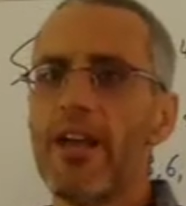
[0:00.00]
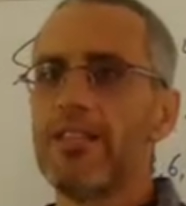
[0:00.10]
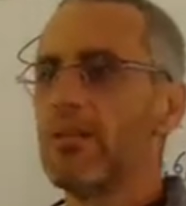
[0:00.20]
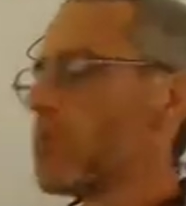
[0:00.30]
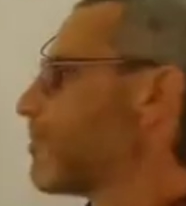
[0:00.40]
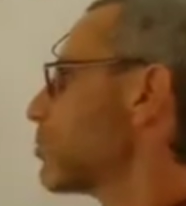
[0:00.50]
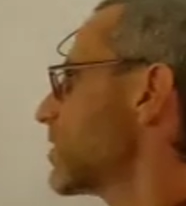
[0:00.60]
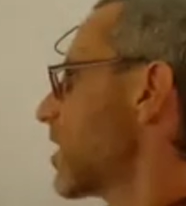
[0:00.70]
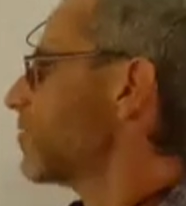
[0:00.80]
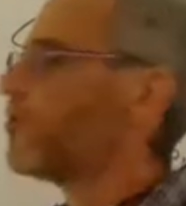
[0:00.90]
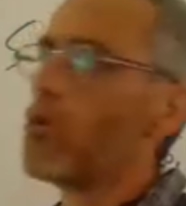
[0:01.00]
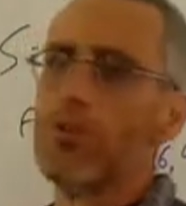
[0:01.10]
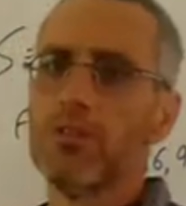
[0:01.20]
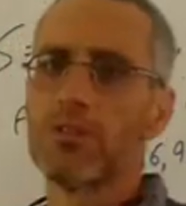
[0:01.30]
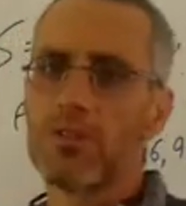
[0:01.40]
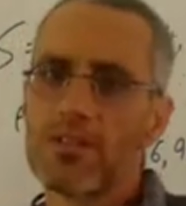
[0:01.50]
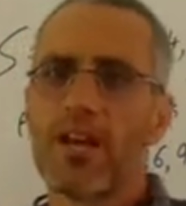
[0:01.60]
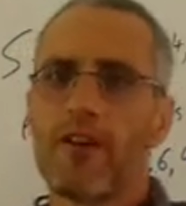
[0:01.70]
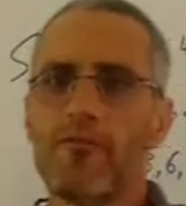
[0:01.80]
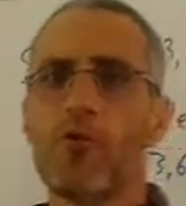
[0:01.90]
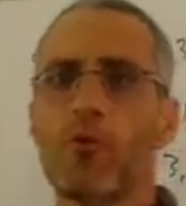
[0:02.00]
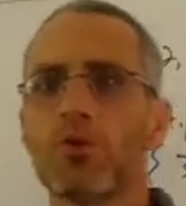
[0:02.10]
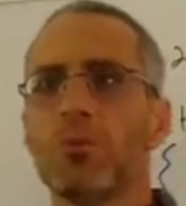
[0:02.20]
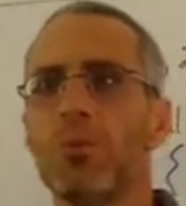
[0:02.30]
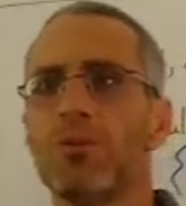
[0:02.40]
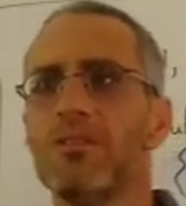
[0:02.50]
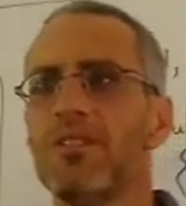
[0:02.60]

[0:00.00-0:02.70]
And then people will say 4, because there are 4 possible,